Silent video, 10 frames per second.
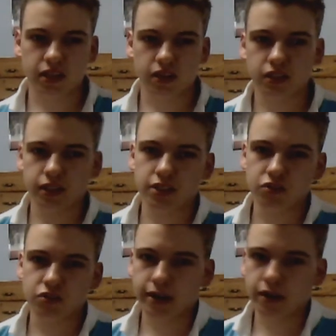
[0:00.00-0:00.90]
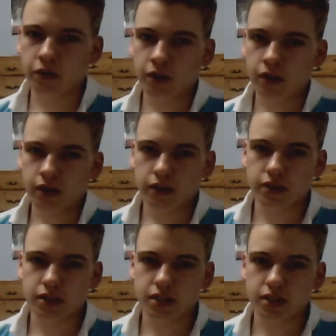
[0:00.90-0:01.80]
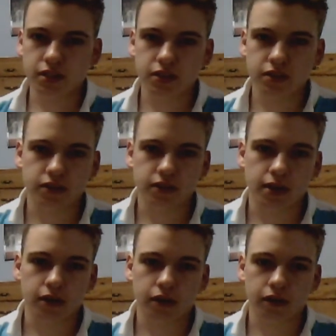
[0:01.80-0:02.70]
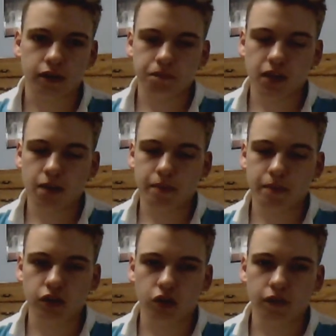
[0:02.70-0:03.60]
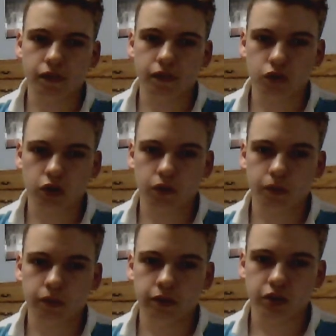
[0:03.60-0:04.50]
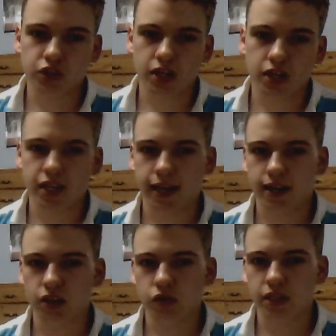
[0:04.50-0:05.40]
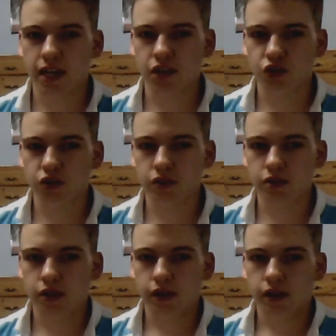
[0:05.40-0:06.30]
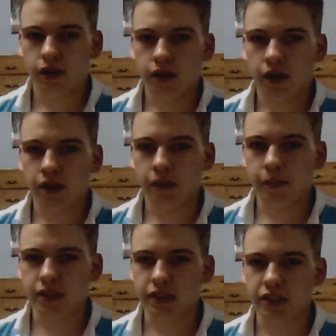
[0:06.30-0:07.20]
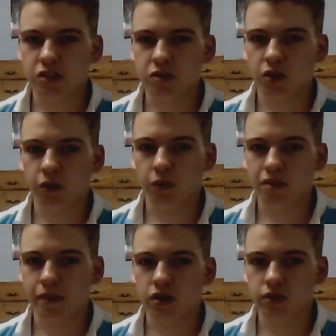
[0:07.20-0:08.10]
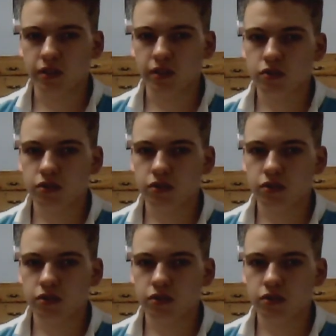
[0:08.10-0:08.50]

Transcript: skeleton list right now. This is the Yanmega Donphan Zoroark one, which came second at US Nationals. I think this is probably one of the better lists.